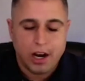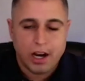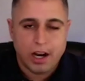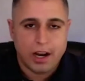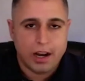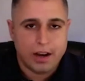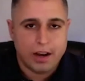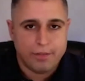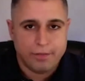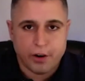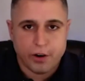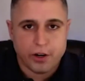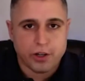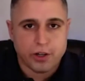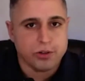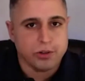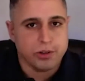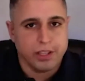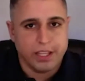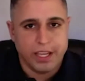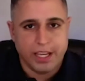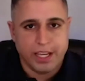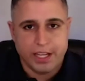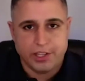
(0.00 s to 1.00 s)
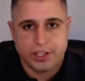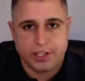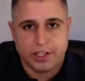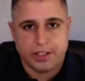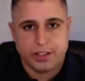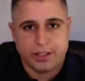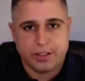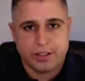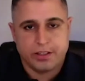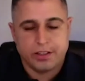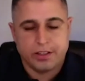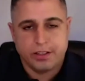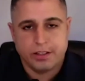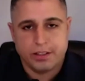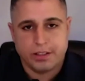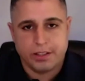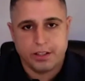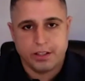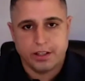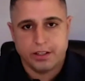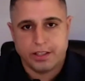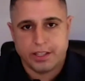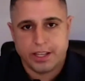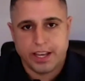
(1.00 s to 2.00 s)
uh, virtual agents
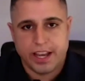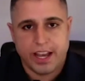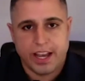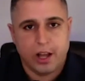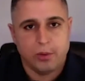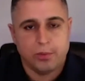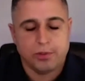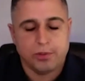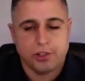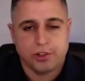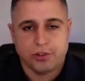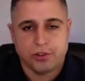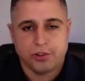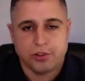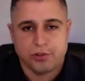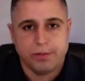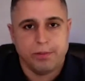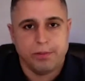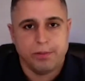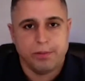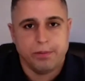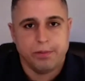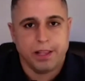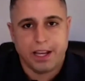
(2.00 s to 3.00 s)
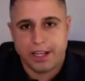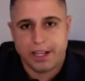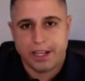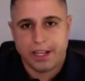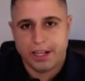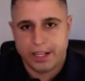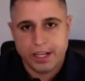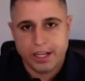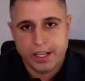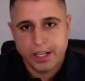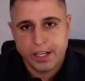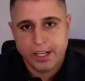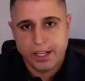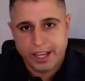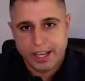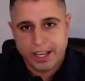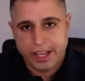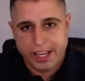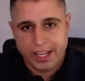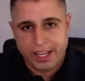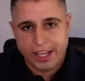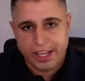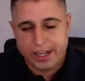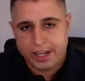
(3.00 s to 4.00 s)
to, to help streamline and
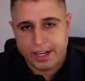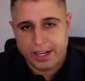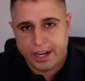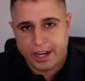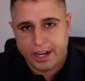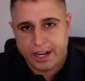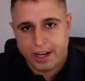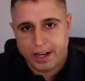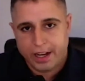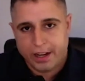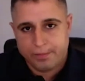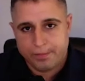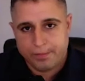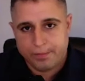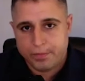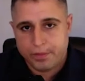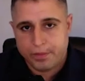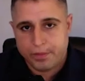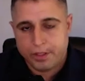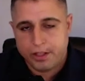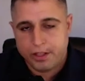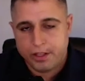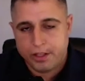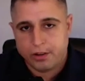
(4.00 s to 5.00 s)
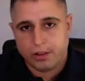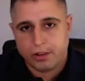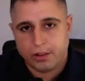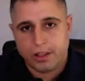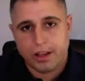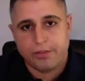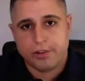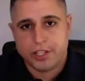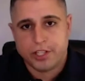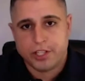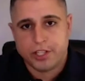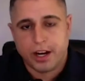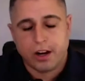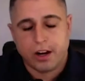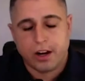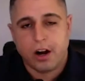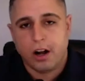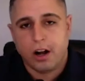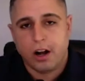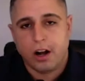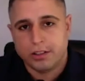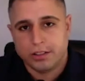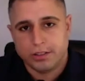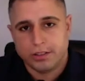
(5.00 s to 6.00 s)
and um, you know leverage that
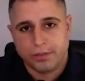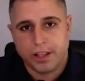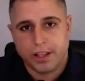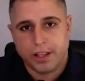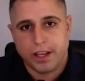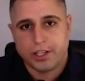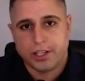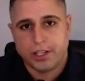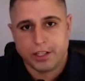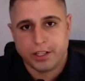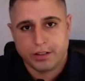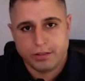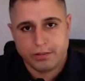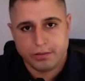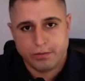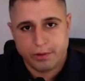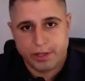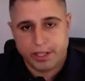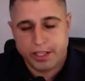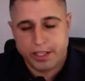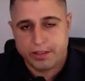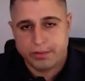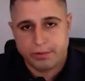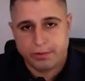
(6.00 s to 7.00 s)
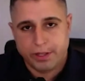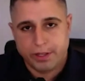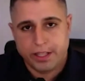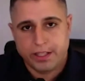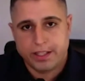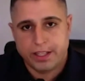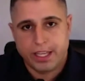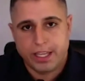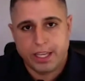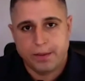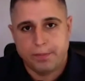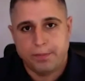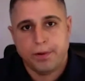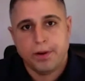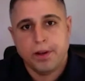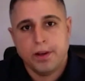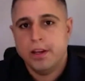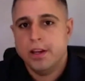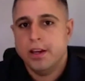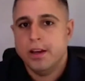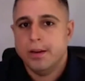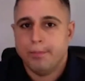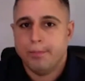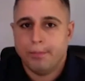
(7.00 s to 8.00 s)
call deflection. We need to, we need to keep
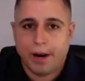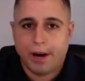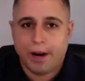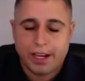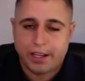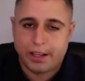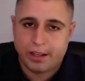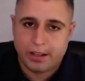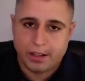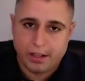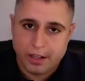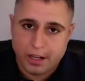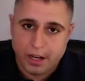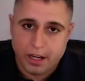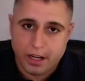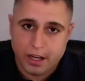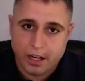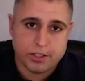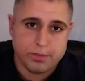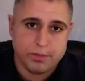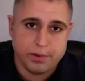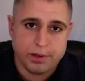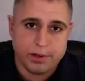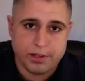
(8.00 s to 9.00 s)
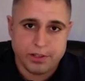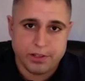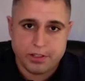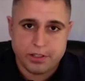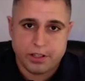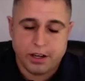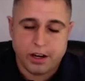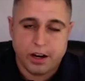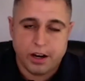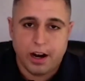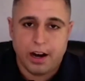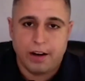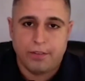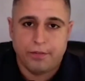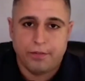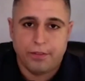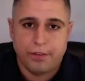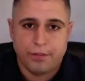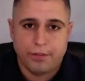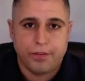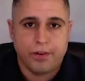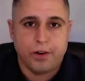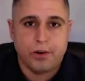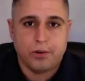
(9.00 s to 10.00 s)
my customers off
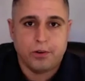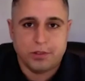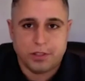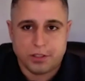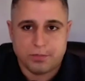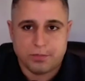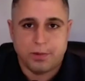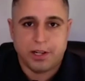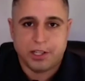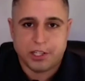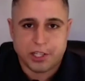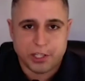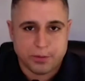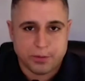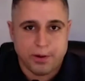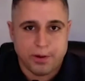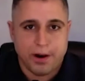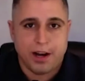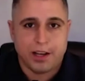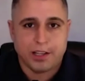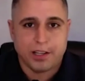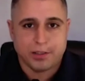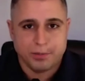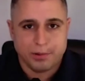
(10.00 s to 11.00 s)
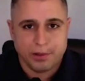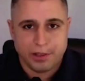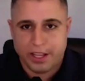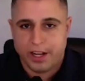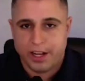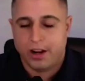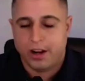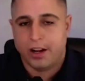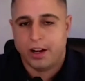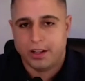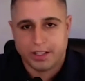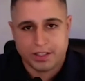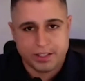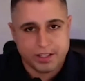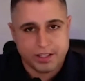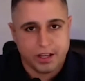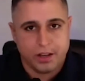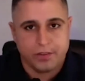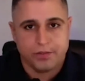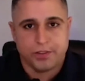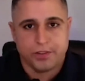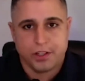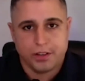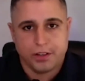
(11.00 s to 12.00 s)
the phones as much as possible and on a
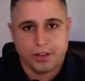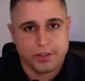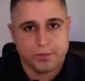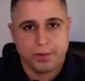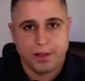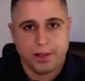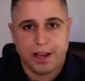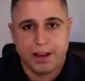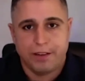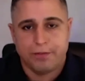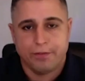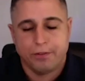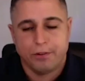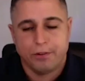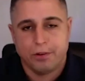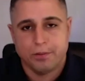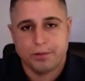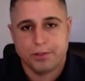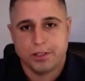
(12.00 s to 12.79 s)
self service platform.